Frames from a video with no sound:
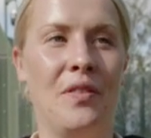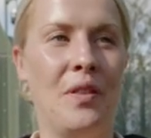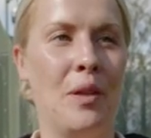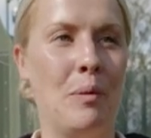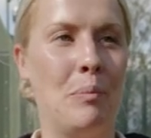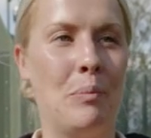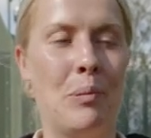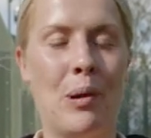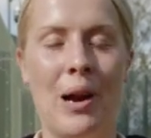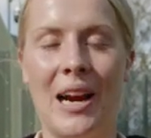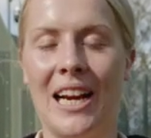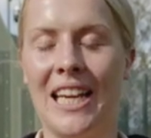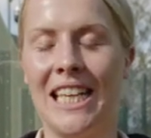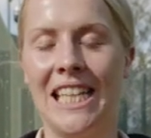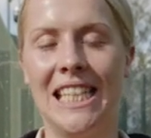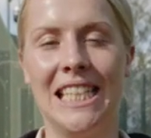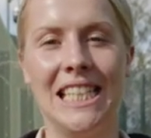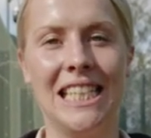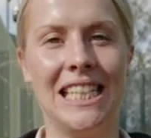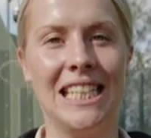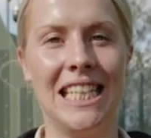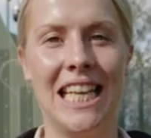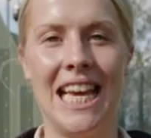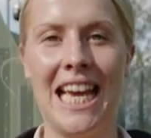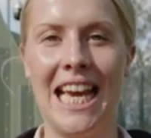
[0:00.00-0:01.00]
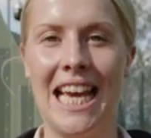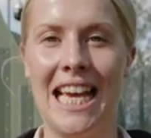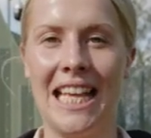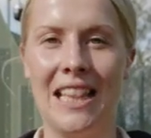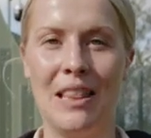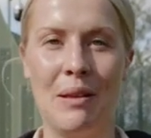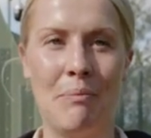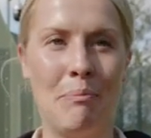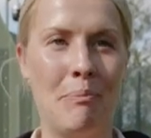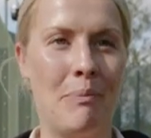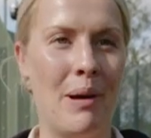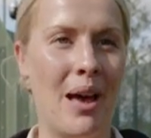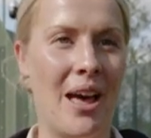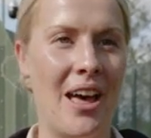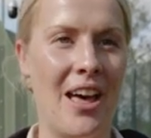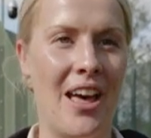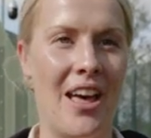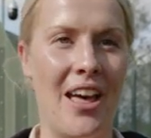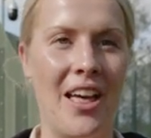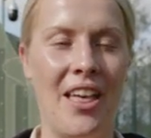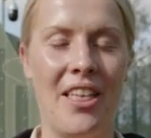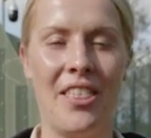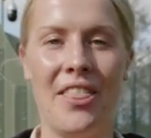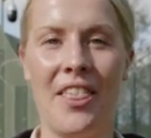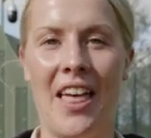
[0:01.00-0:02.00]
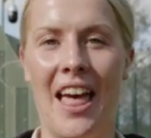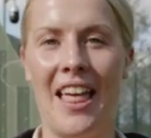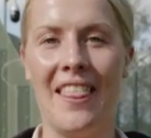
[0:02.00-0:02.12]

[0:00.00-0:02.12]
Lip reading: the pregnancy, the birth,